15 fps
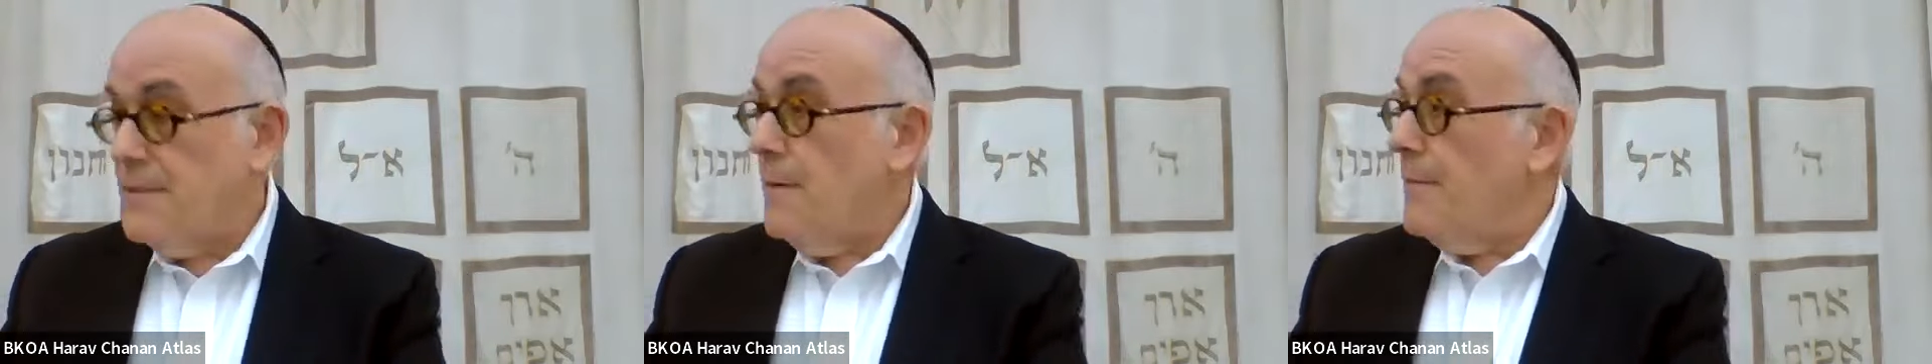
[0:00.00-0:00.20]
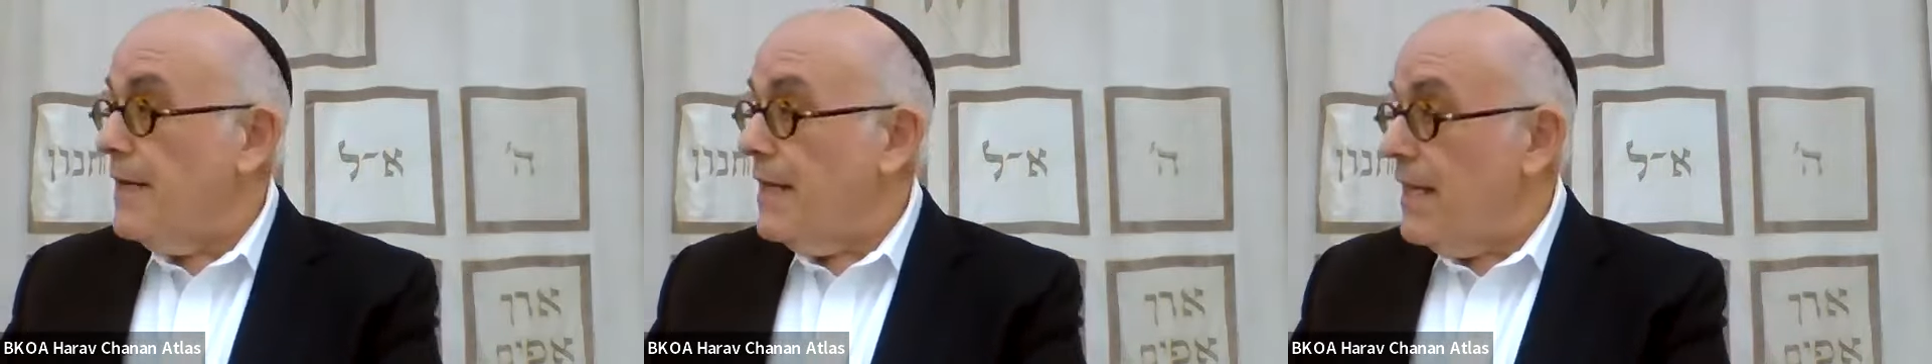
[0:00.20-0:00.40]

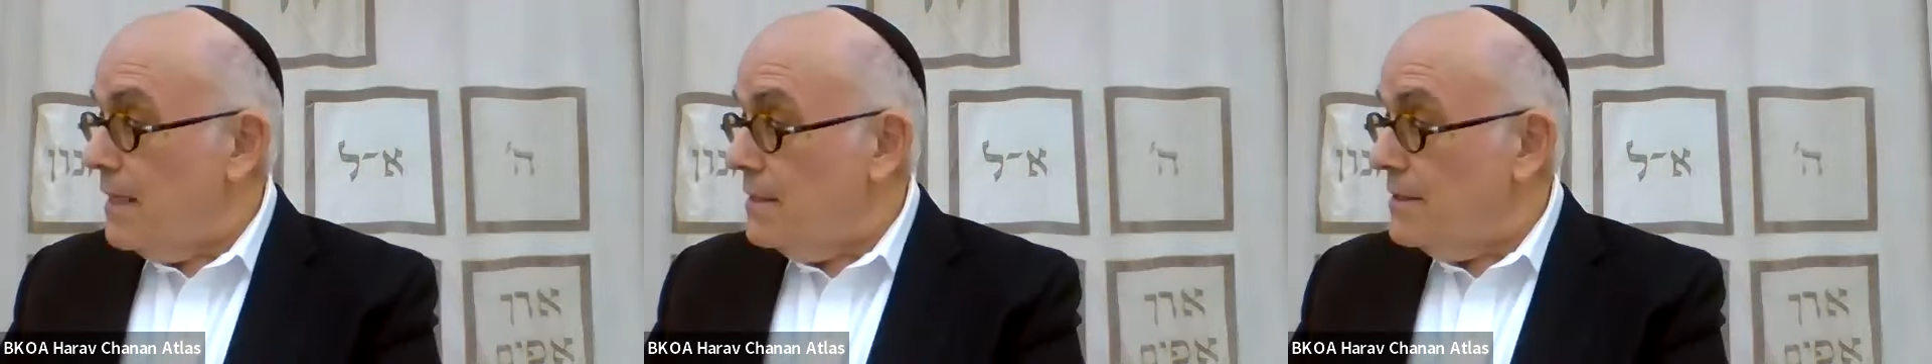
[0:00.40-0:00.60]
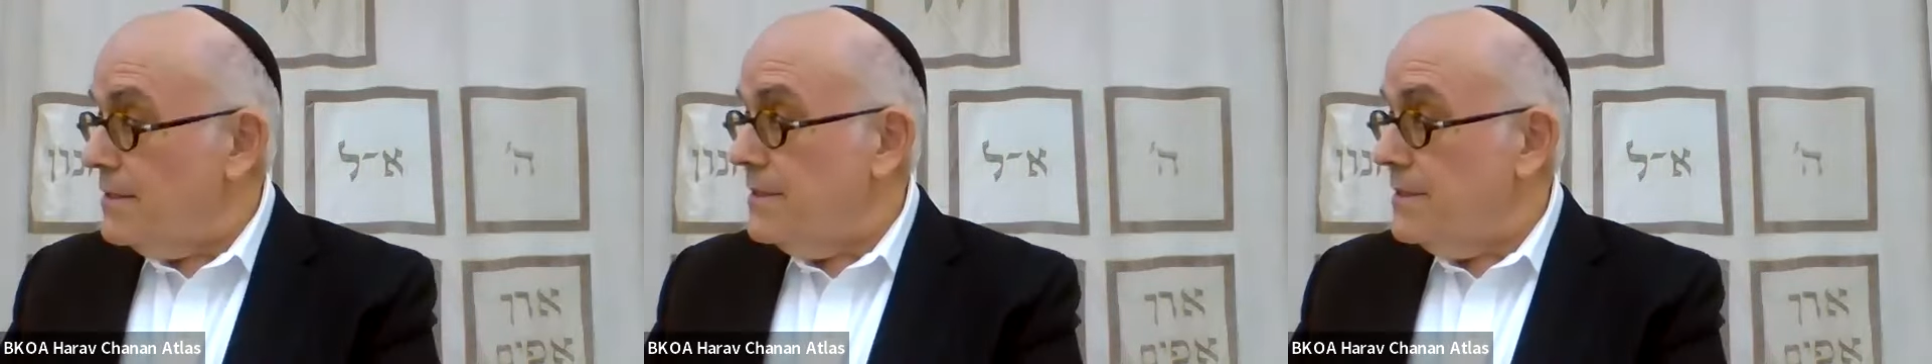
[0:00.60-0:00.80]
Somebody
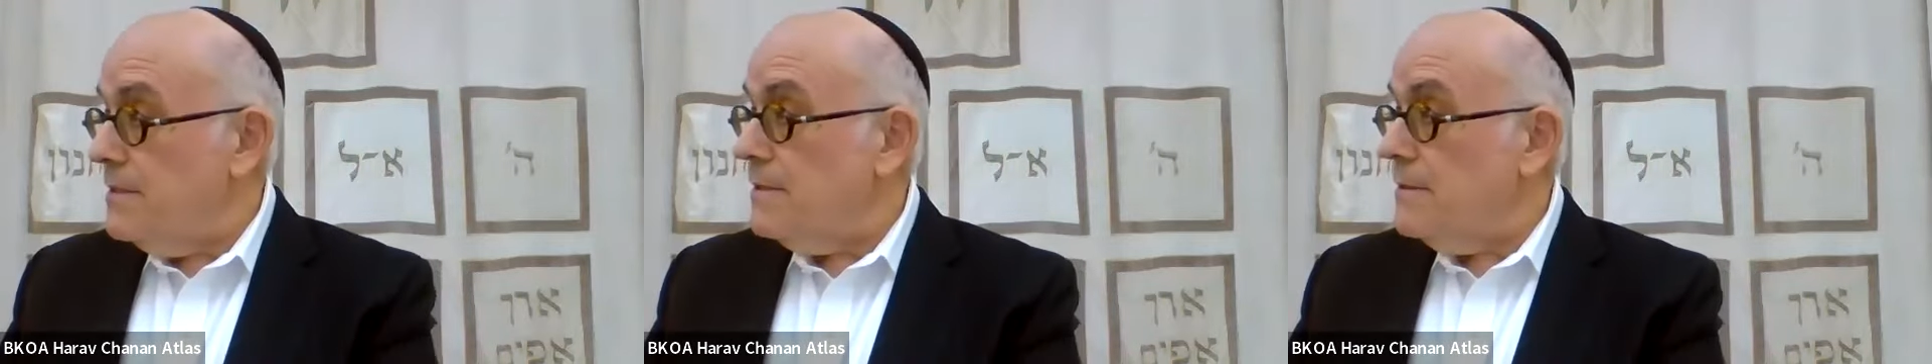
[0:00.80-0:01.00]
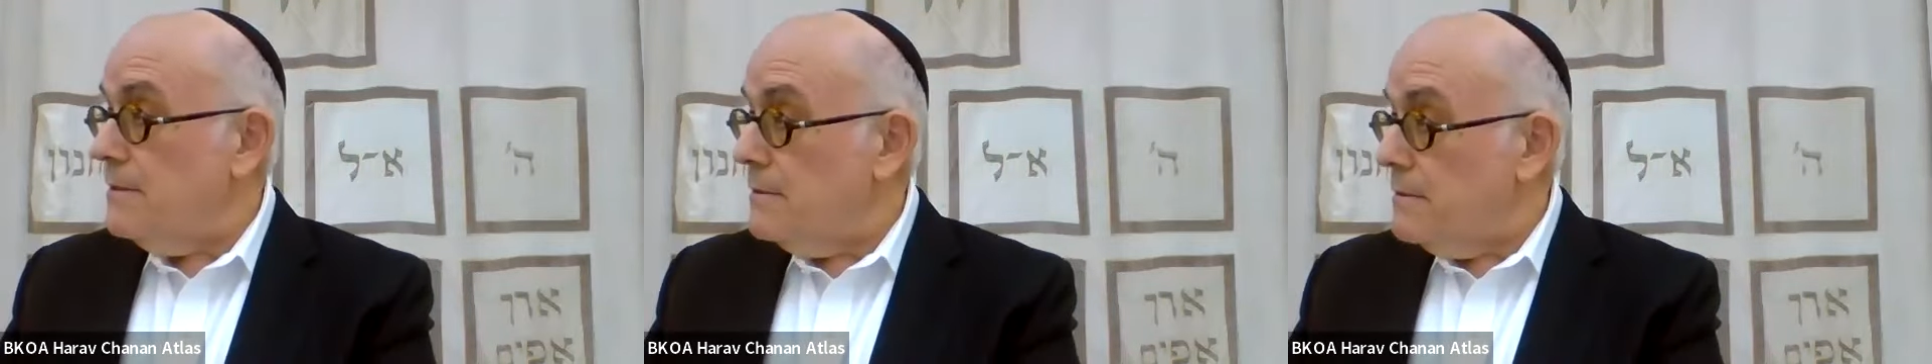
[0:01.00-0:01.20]
else
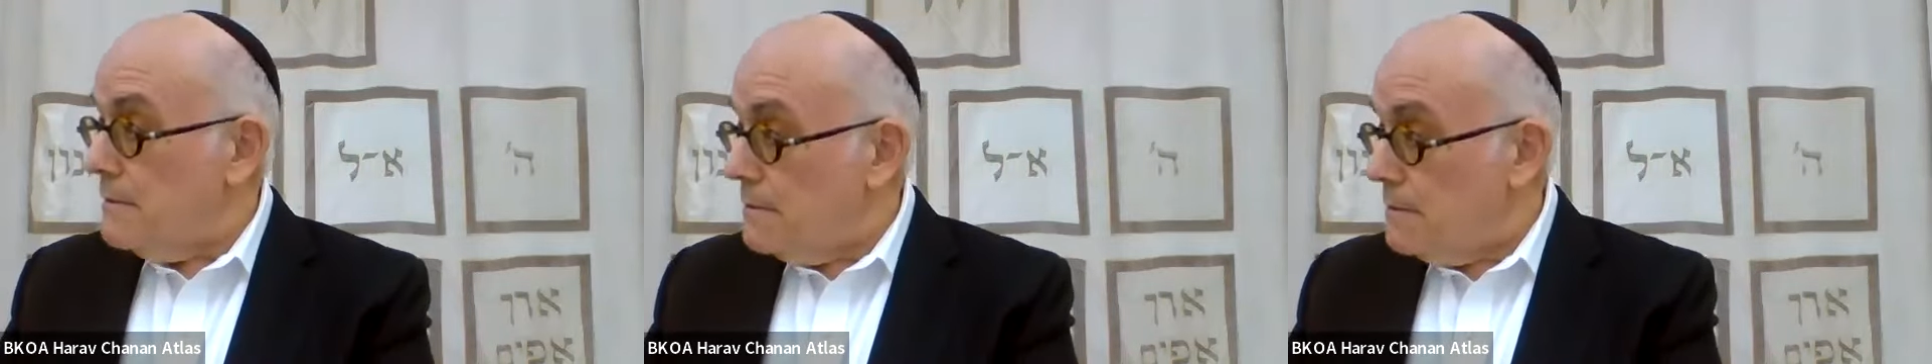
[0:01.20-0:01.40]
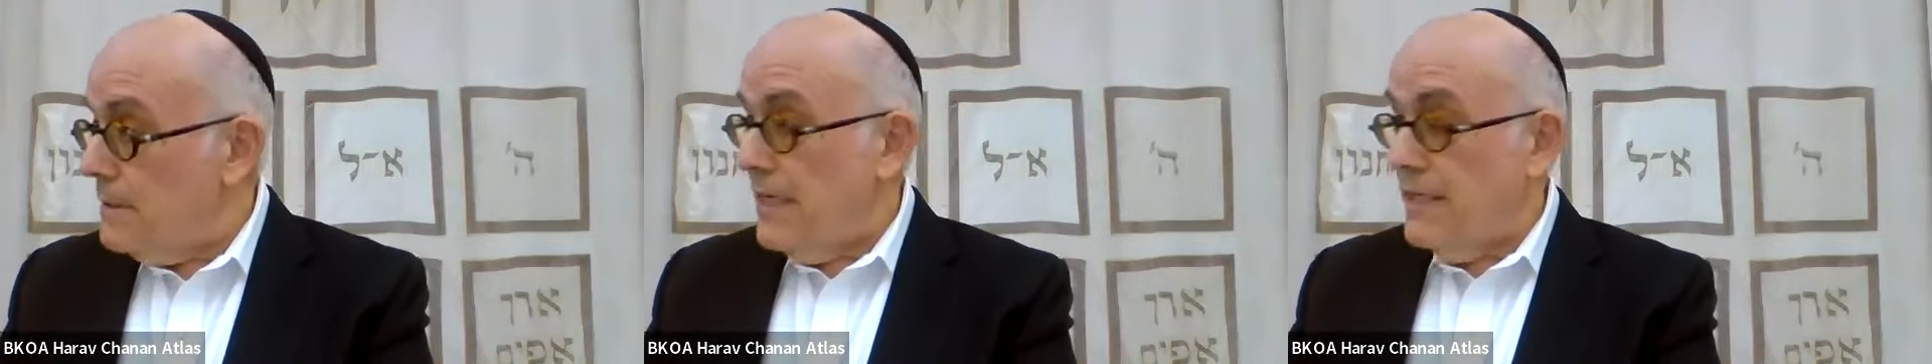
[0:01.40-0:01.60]

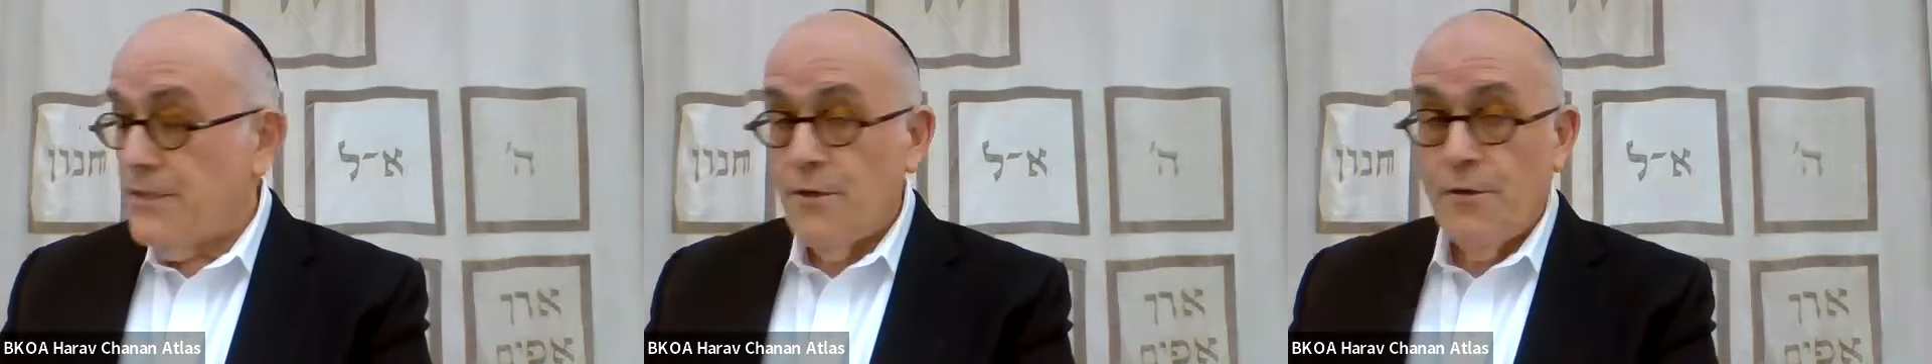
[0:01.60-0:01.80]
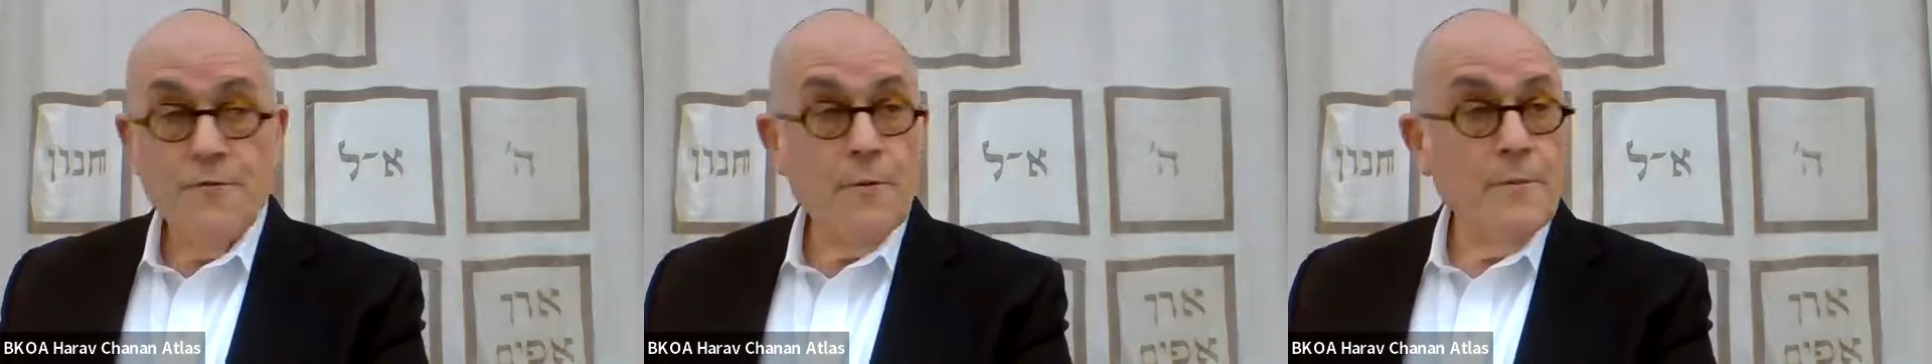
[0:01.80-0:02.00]

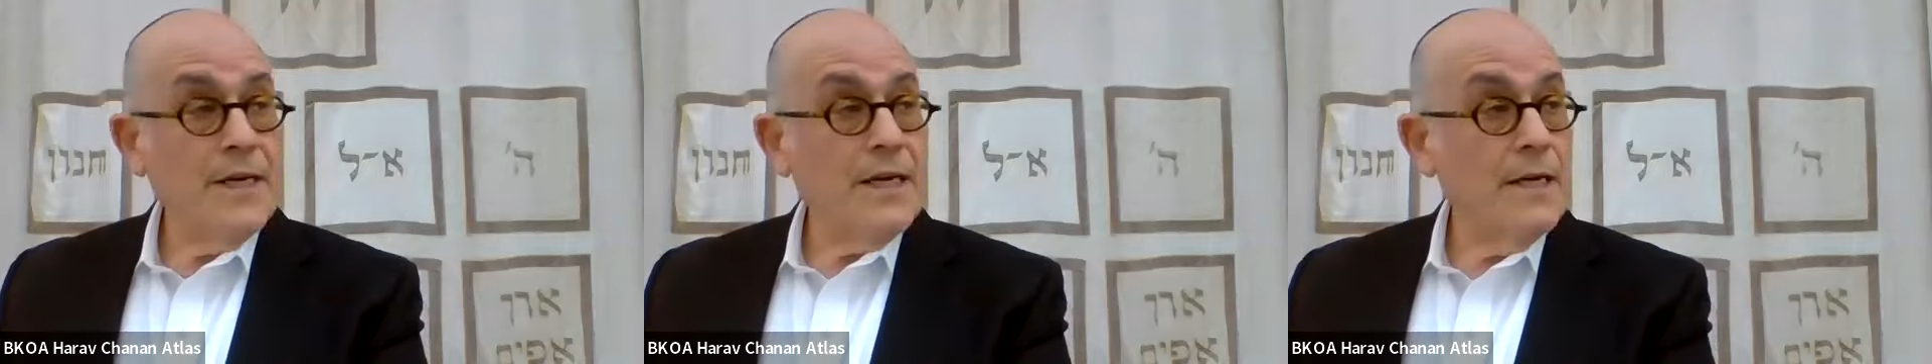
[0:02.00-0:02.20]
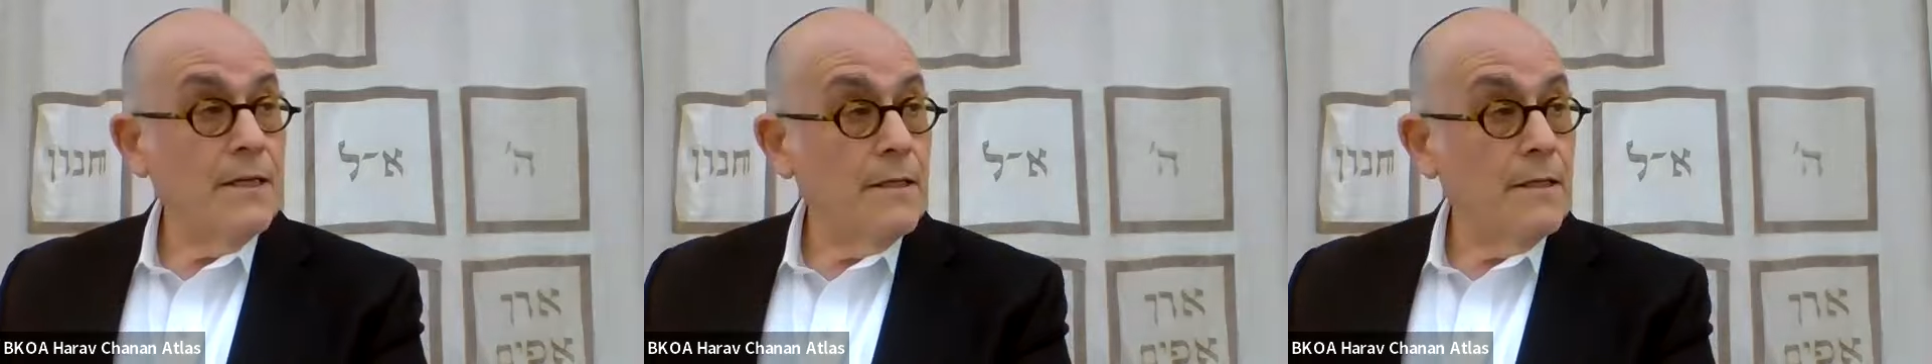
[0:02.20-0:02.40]
asks you for
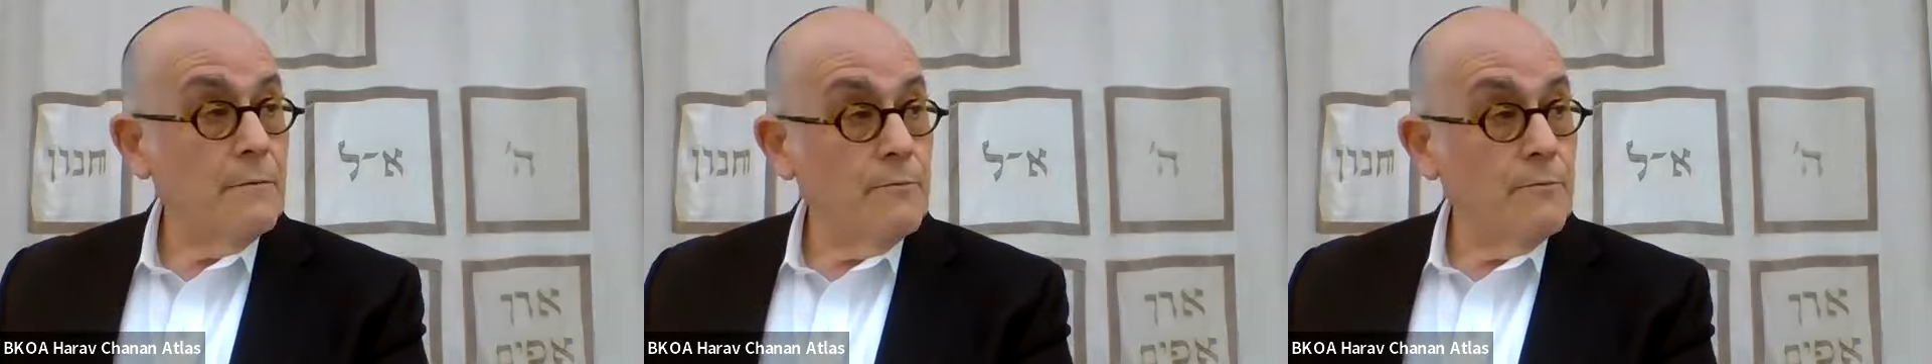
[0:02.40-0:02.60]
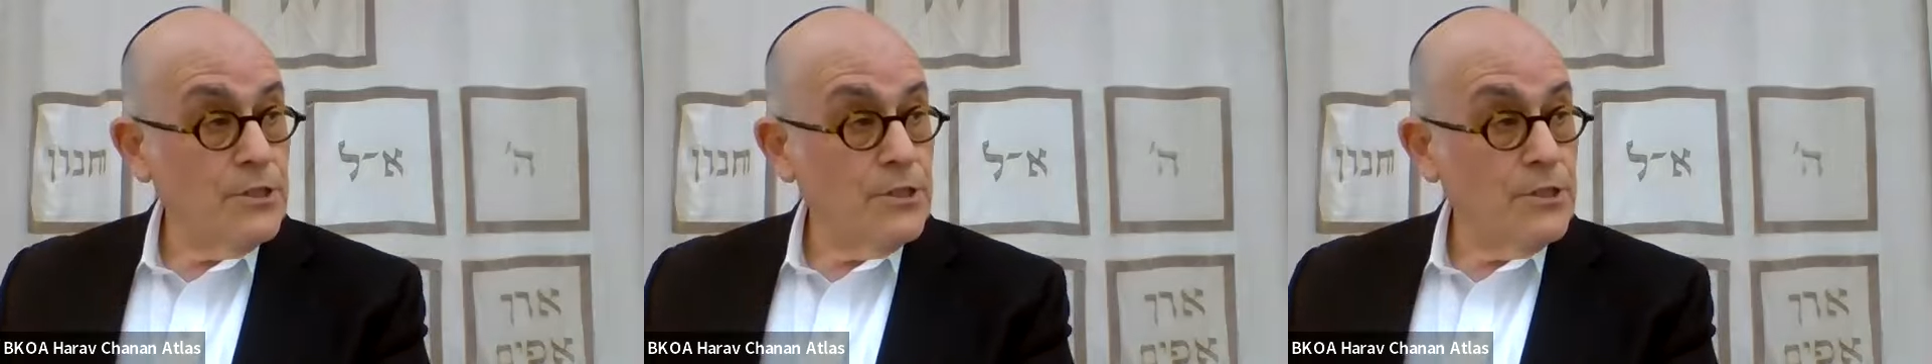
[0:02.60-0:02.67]
mechila,